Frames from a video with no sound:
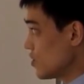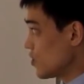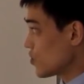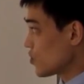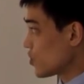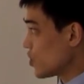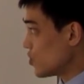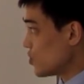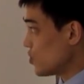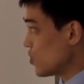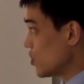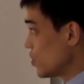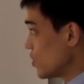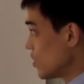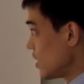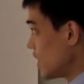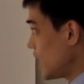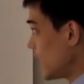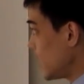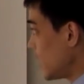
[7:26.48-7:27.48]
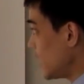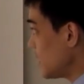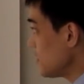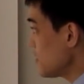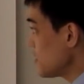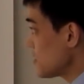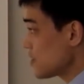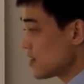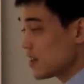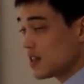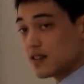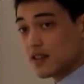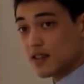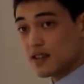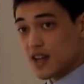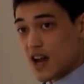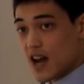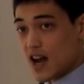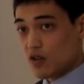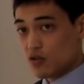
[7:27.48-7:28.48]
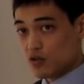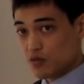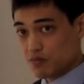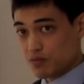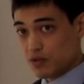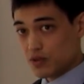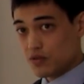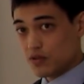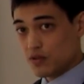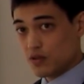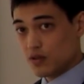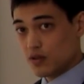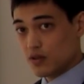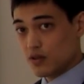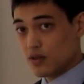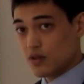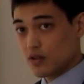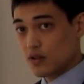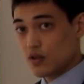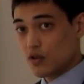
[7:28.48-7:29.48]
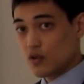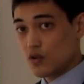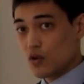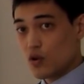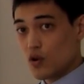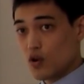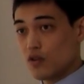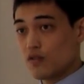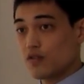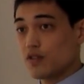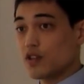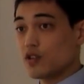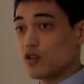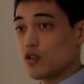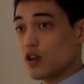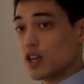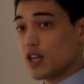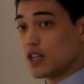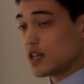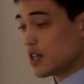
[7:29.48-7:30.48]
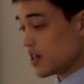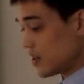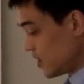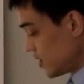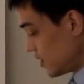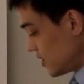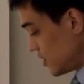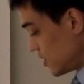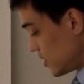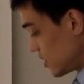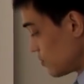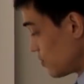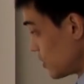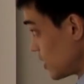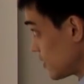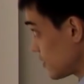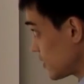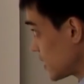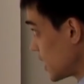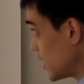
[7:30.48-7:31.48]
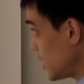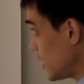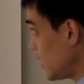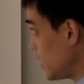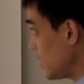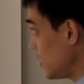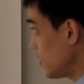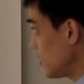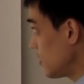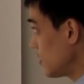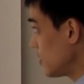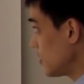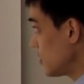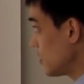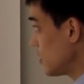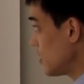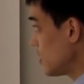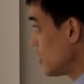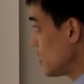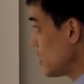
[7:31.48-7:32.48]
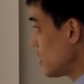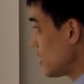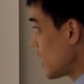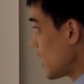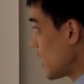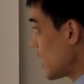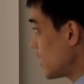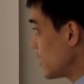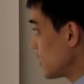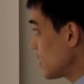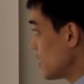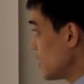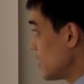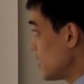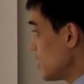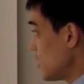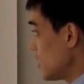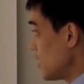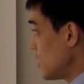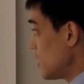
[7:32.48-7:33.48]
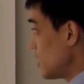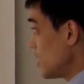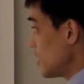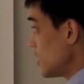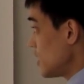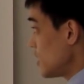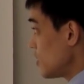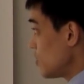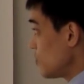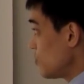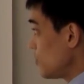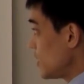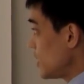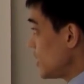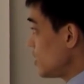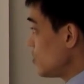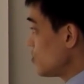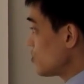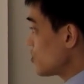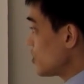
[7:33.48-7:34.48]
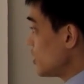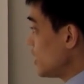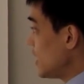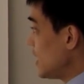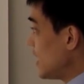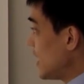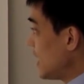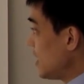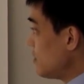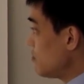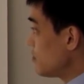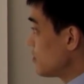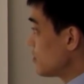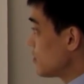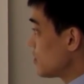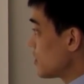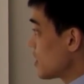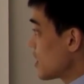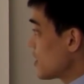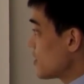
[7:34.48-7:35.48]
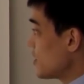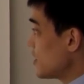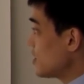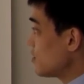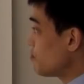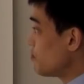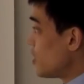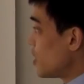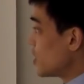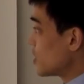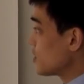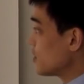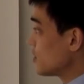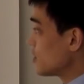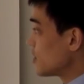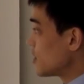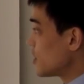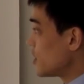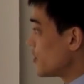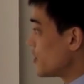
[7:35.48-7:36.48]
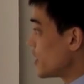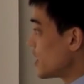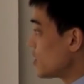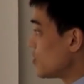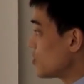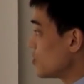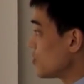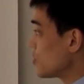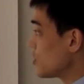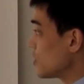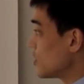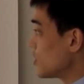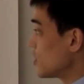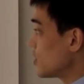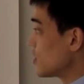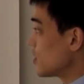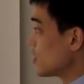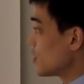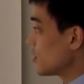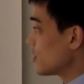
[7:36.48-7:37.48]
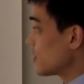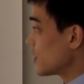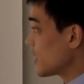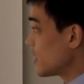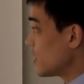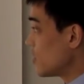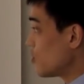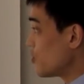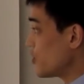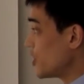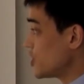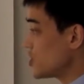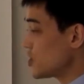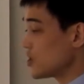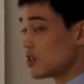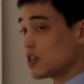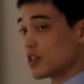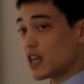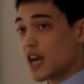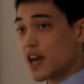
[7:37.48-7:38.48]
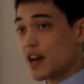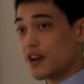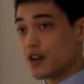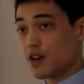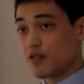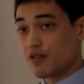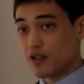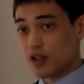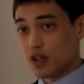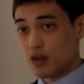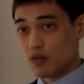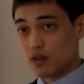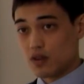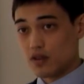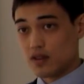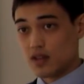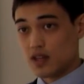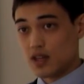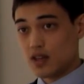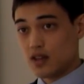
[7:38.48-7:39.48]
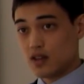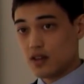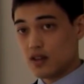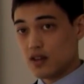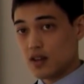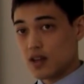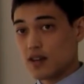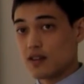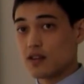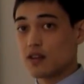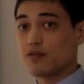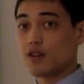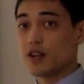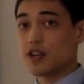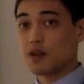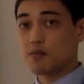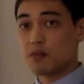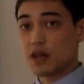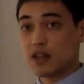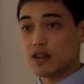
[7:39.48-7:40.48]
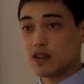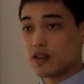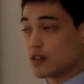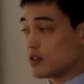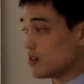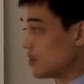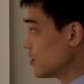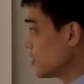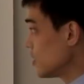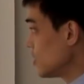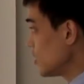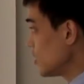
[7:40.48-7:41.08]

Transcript: So again, this is the output of the nonlinearity that we are studying. And we usually label this part around the original carrier frequency as the fundamental,